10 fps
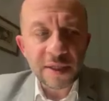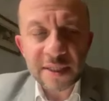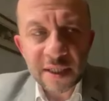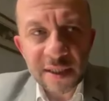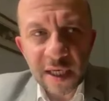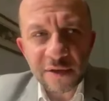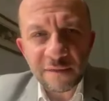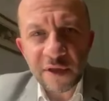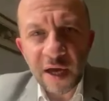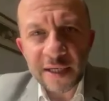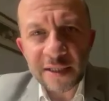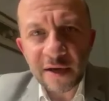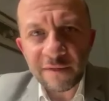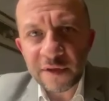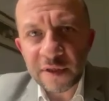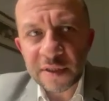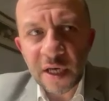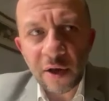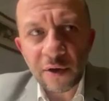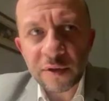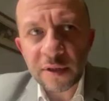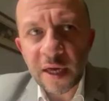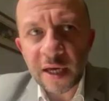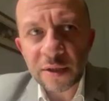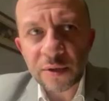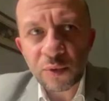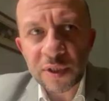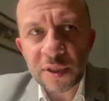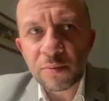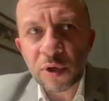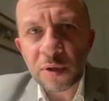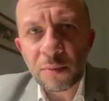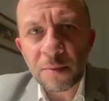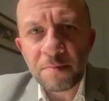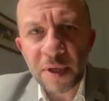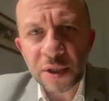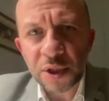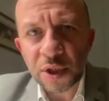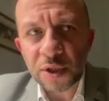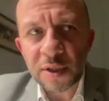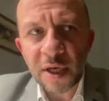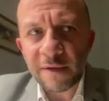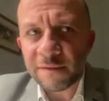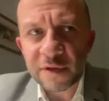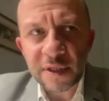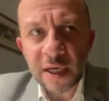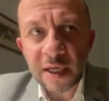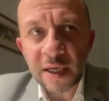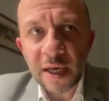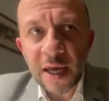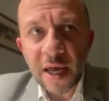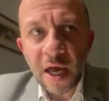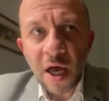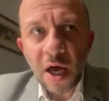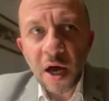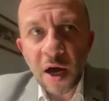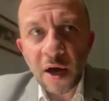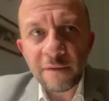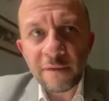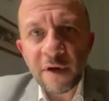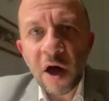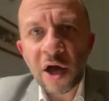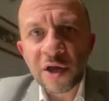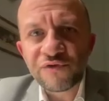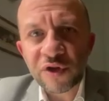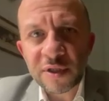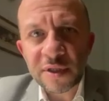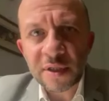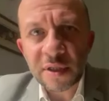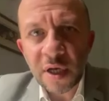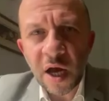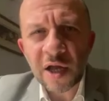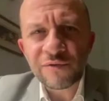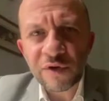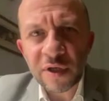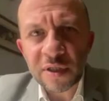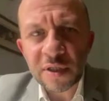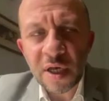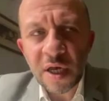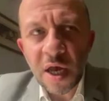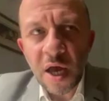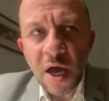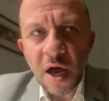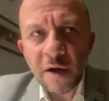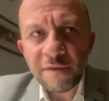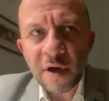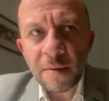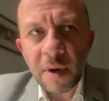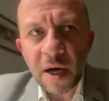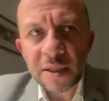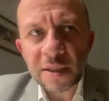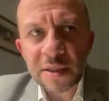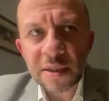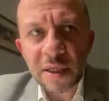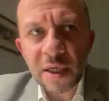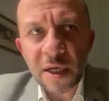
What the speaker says: success of the IDF in the south that we see more and more pictures every day of hundreds of Hamas